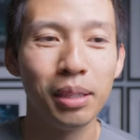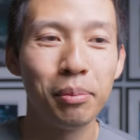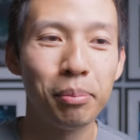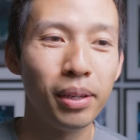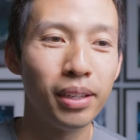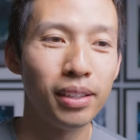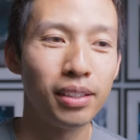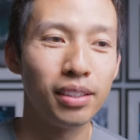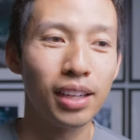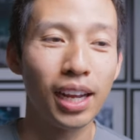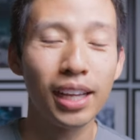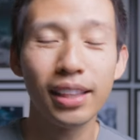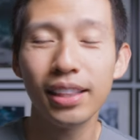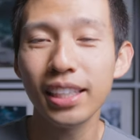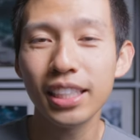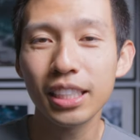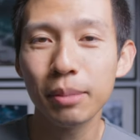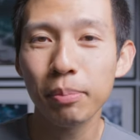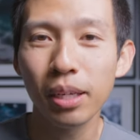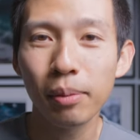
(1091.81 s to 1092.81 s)
But I
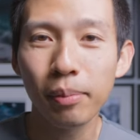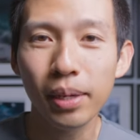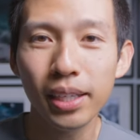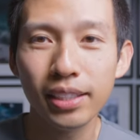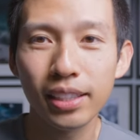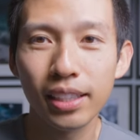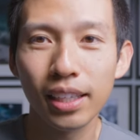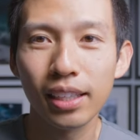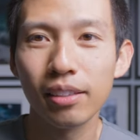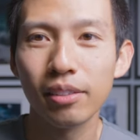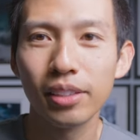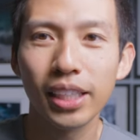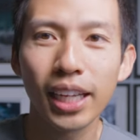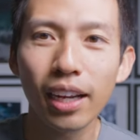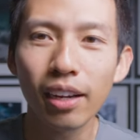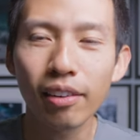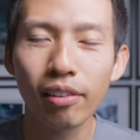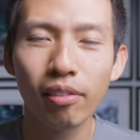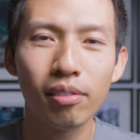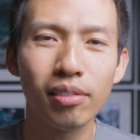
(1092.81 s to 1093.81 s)
think it's been amazing. And
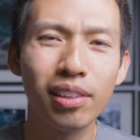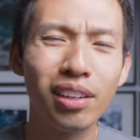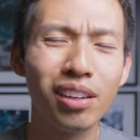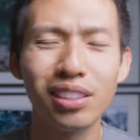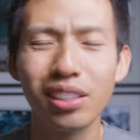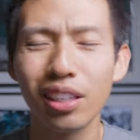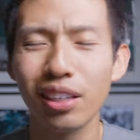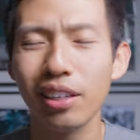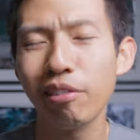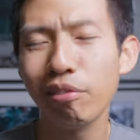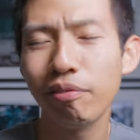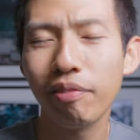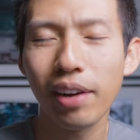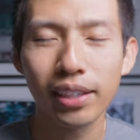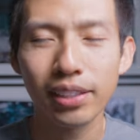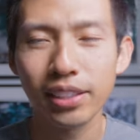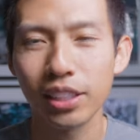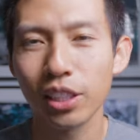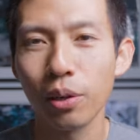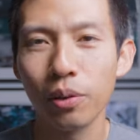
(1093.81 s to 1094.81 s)
yeah, there are a ton of different
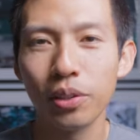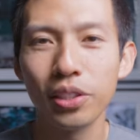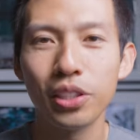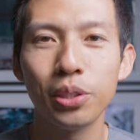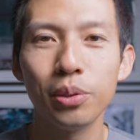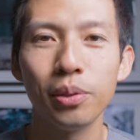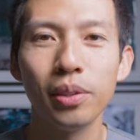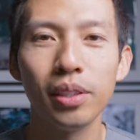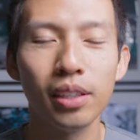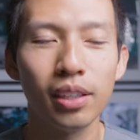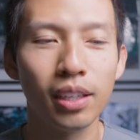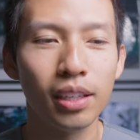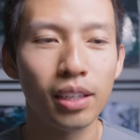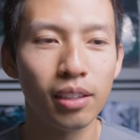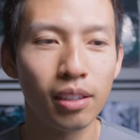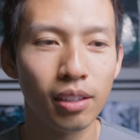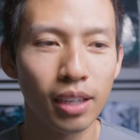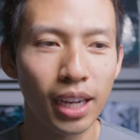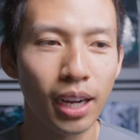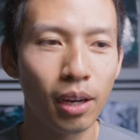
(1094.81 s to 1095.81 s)
factors that go into it
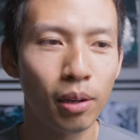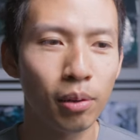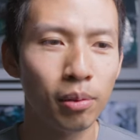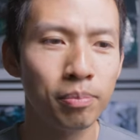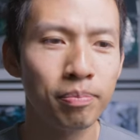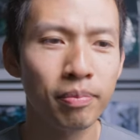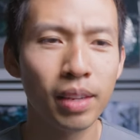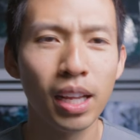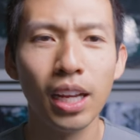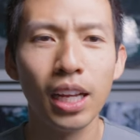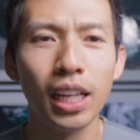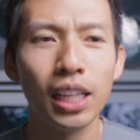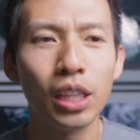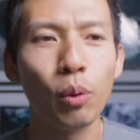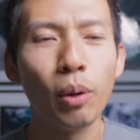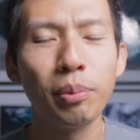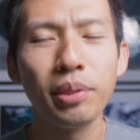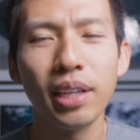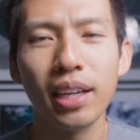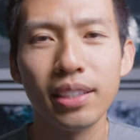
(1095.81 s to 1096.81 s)
and how the
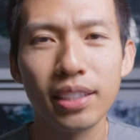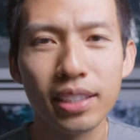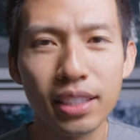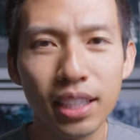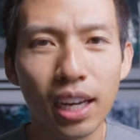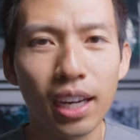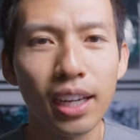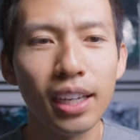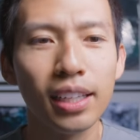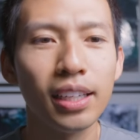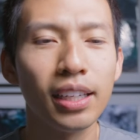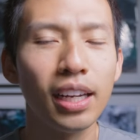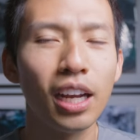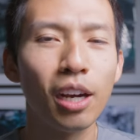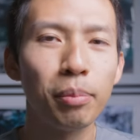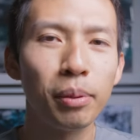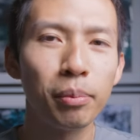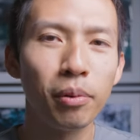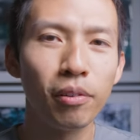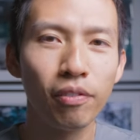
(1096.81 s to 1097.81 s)
website is designed and how
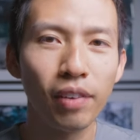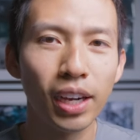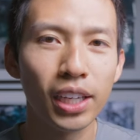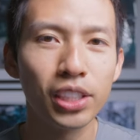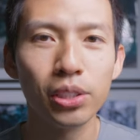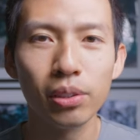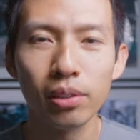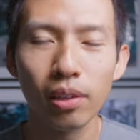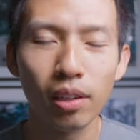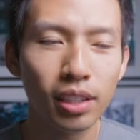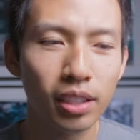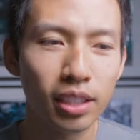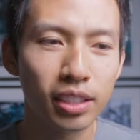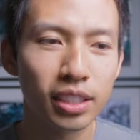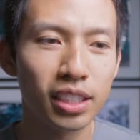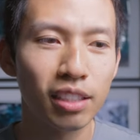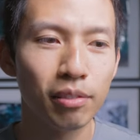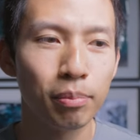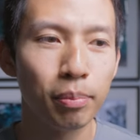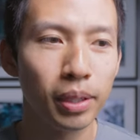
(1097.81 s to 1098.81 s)
people find you and all that good
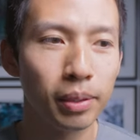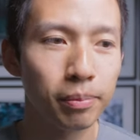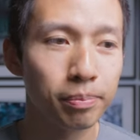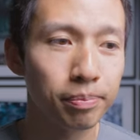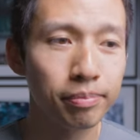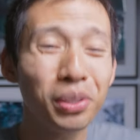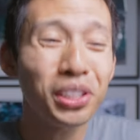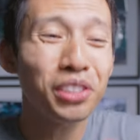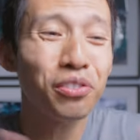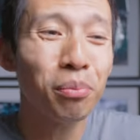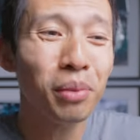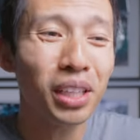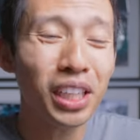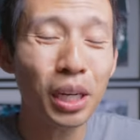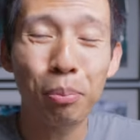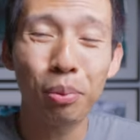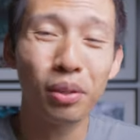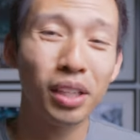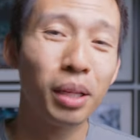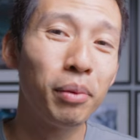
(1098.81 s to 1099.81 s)
stuff. But just from like
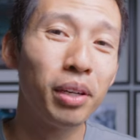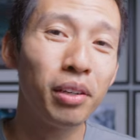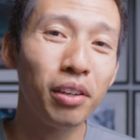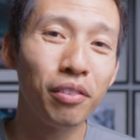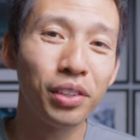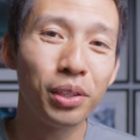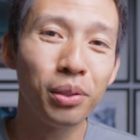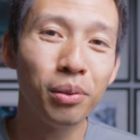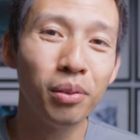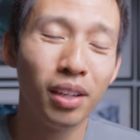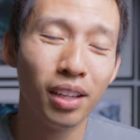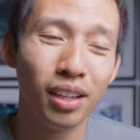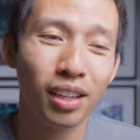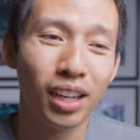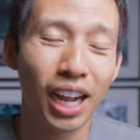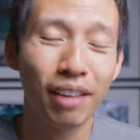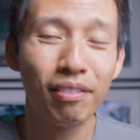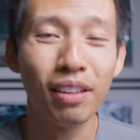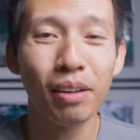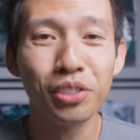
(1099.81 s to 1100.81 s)
a preliminary review,
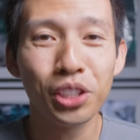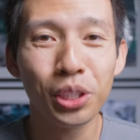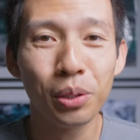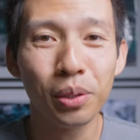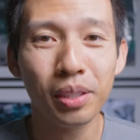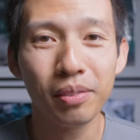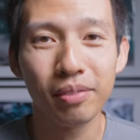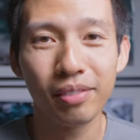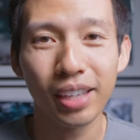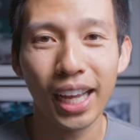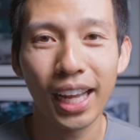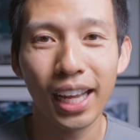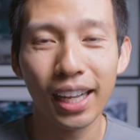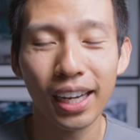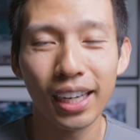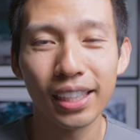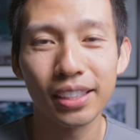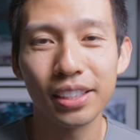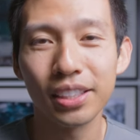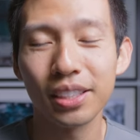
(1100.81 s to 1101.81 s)
I love Showit and
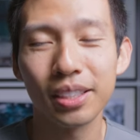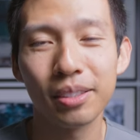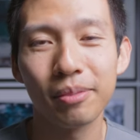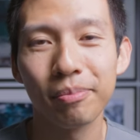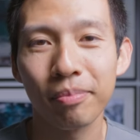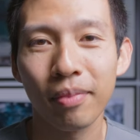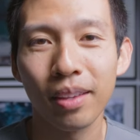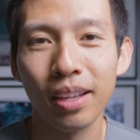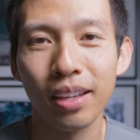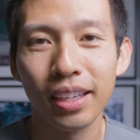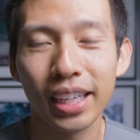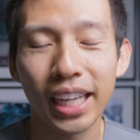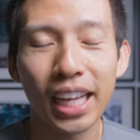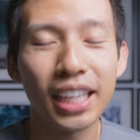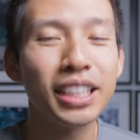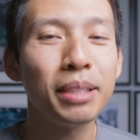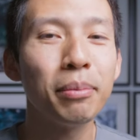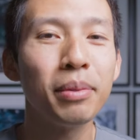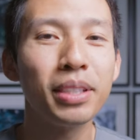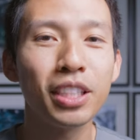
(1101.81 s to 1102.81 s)
I just
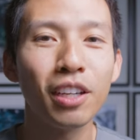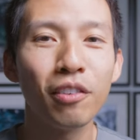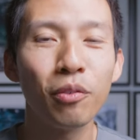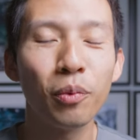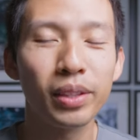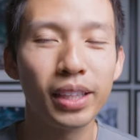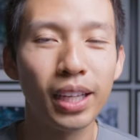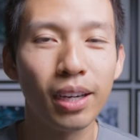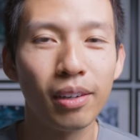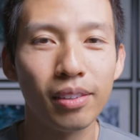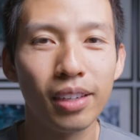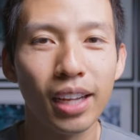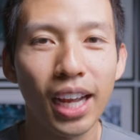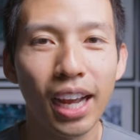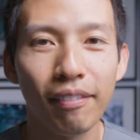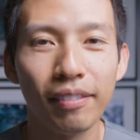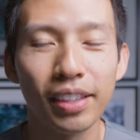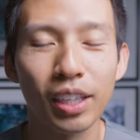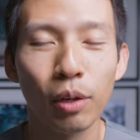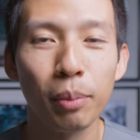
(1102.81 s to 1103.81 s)
can't see myself without
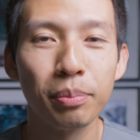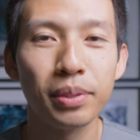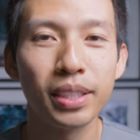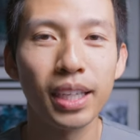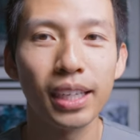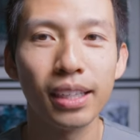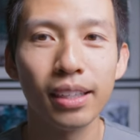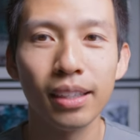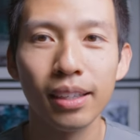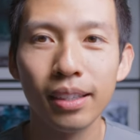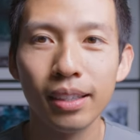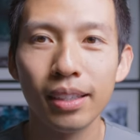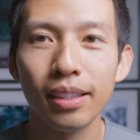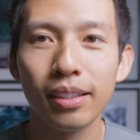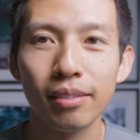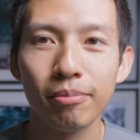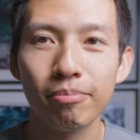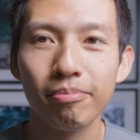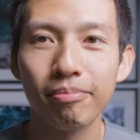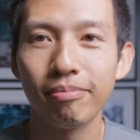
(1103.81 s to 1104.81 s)
having a website
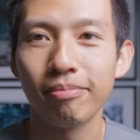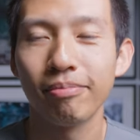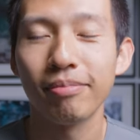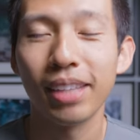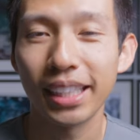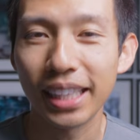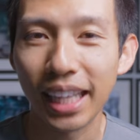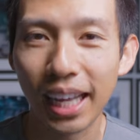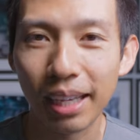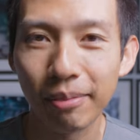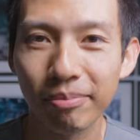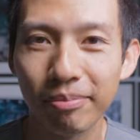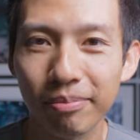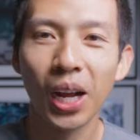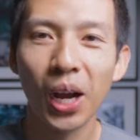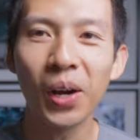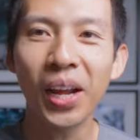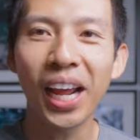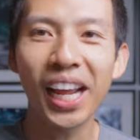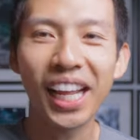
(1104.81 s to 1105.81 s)
like that.
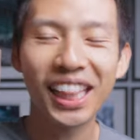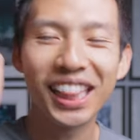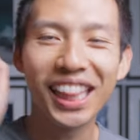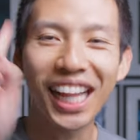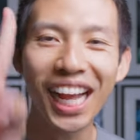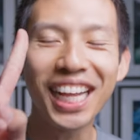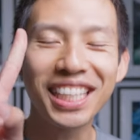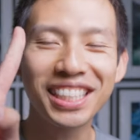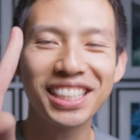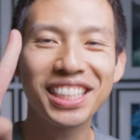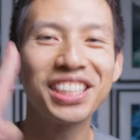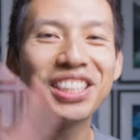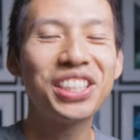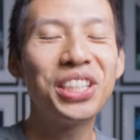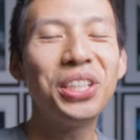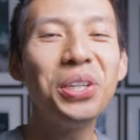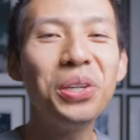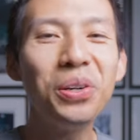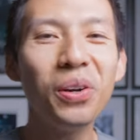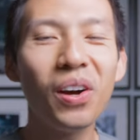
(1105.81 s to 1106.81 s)
Okay, last
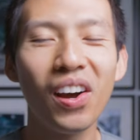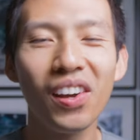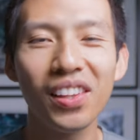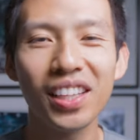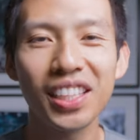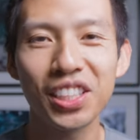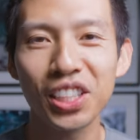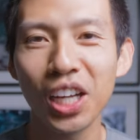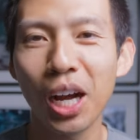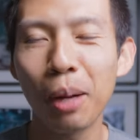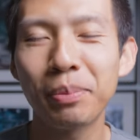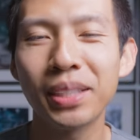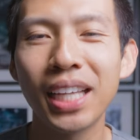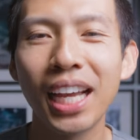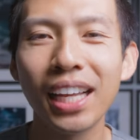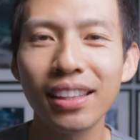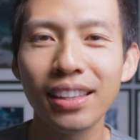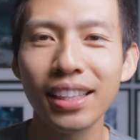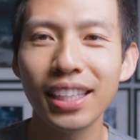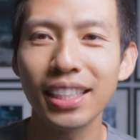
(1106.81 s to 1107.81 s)
two on this top
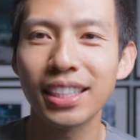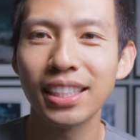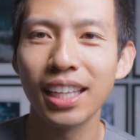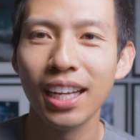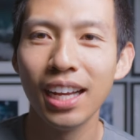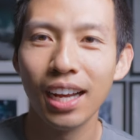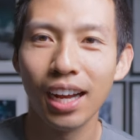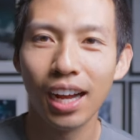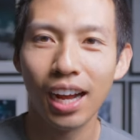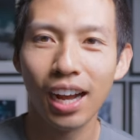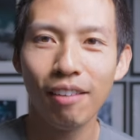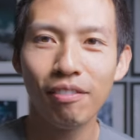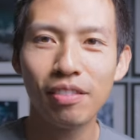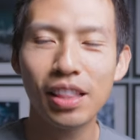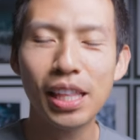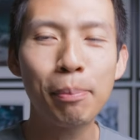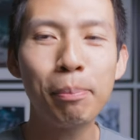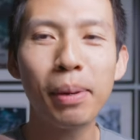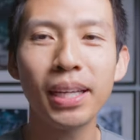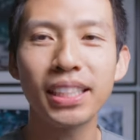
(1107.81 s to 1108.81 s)
10 list of
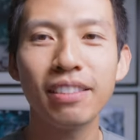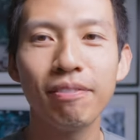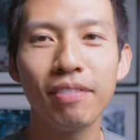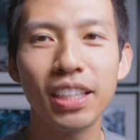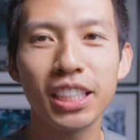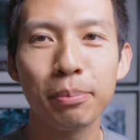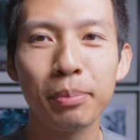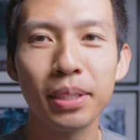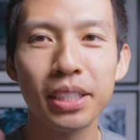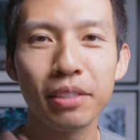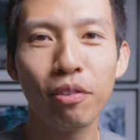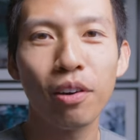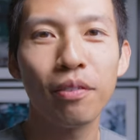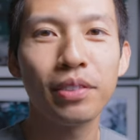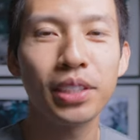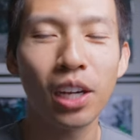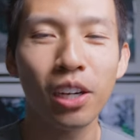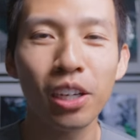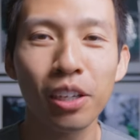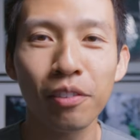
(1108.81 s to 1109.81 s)
the best investments for
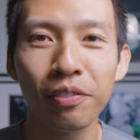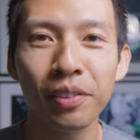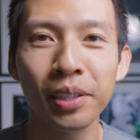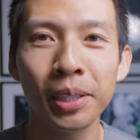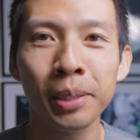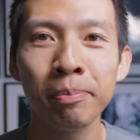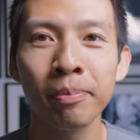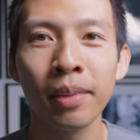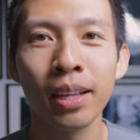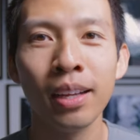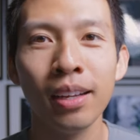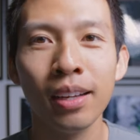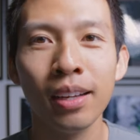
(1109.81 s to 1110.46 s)
photography.